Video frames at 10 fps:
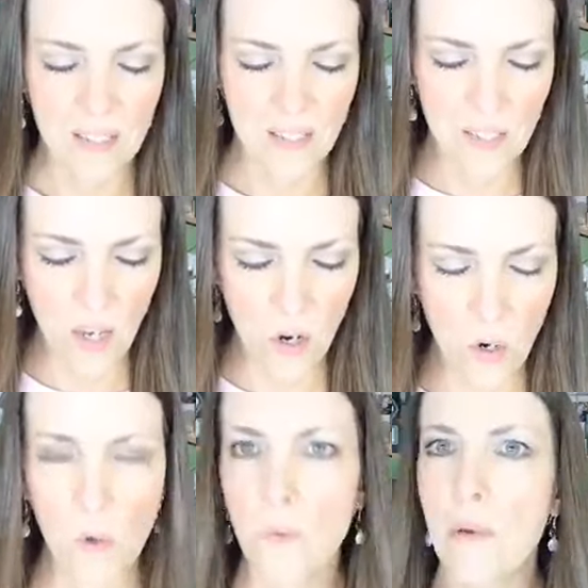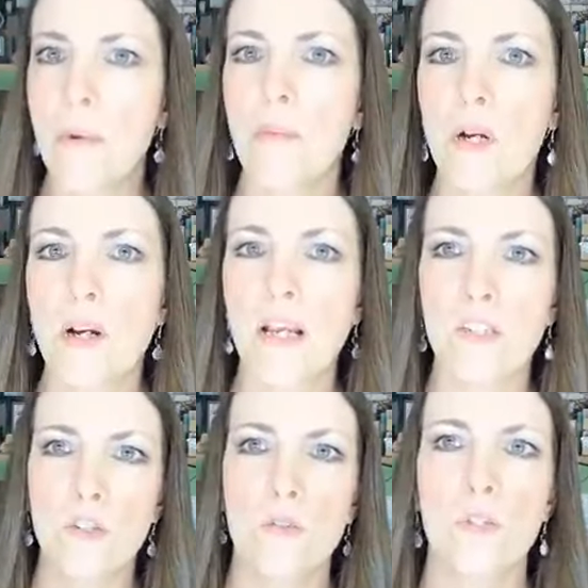So remember,
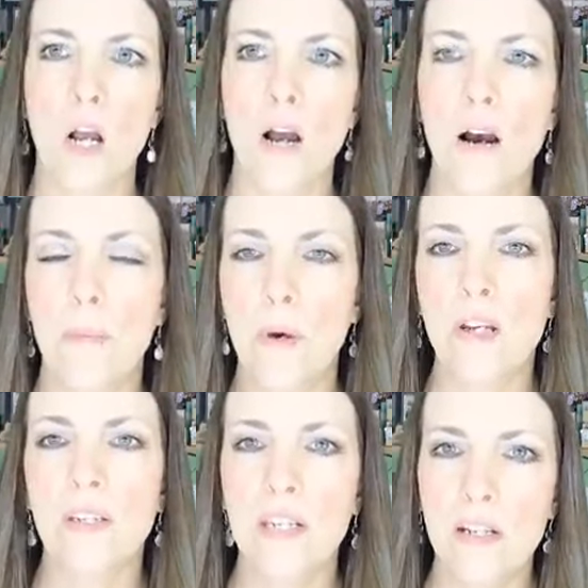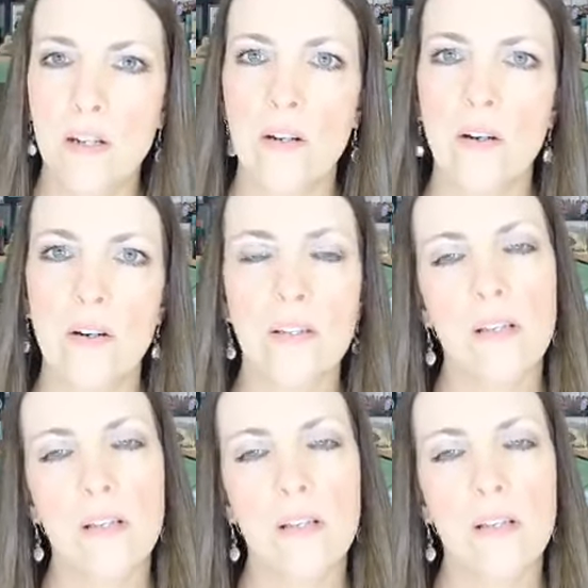as you hop on here,